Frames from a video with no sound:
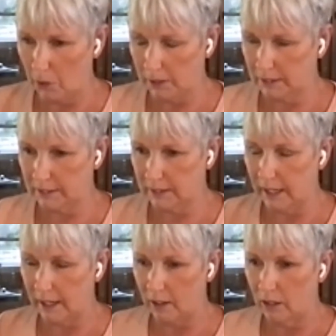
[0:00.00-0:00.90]
process
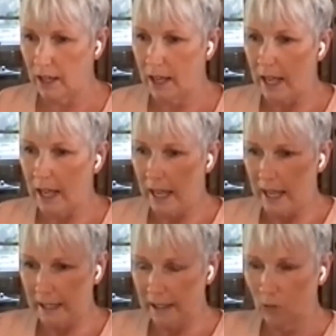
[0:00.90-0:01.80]
down,
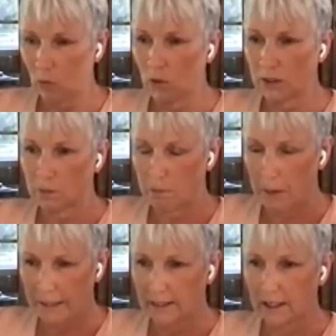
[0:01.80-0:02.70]
it was
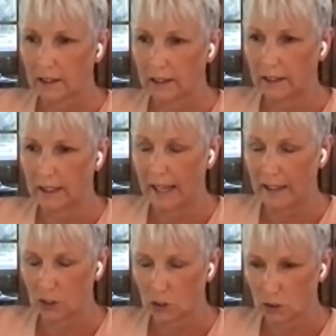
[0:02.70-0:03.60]
basically
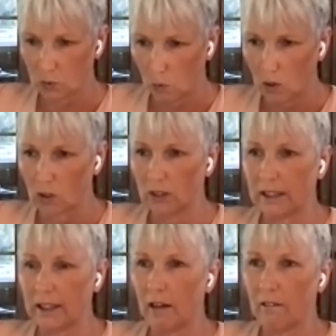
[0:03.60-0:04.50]
a
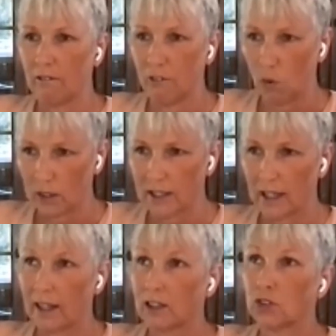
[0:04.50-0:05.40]
swirling
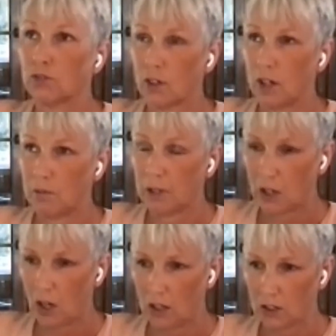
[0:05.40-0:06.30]
vortex from the
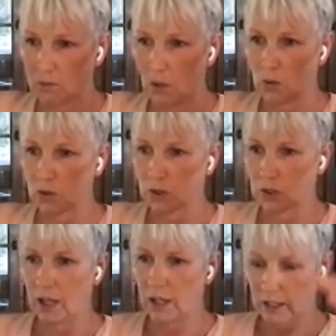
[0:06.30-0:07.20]

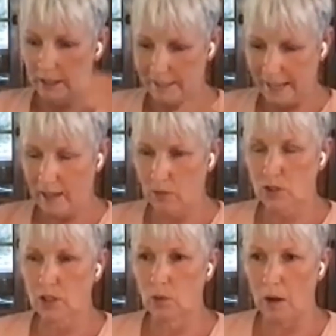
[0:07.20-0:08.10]
cosmos down
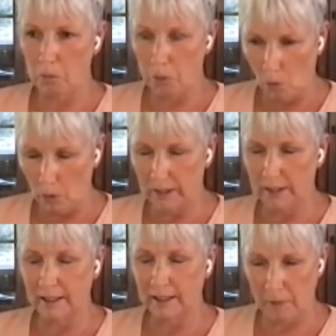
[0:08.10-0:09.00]
to a point
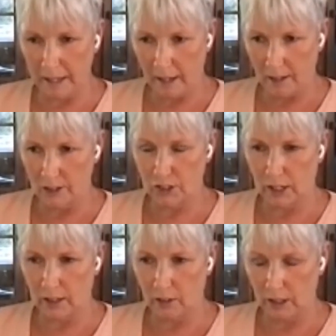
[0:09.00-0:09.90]
in my heart
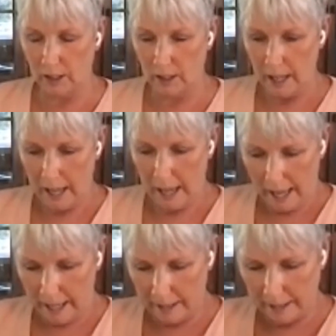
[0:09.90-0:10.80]
chakra,
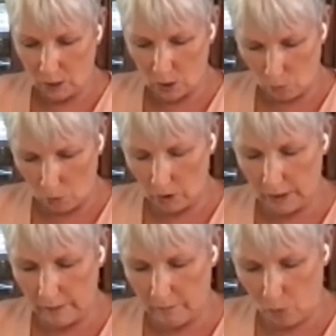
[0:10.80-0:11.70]
and a
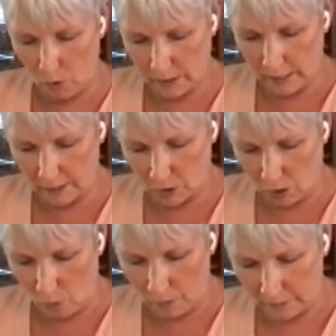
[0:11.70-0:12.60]
swirling vortex
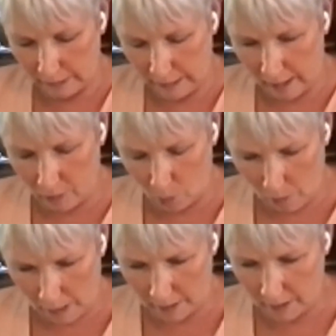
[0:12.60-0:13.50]
going the other
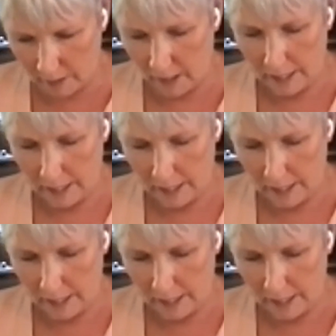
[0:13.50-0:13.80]
way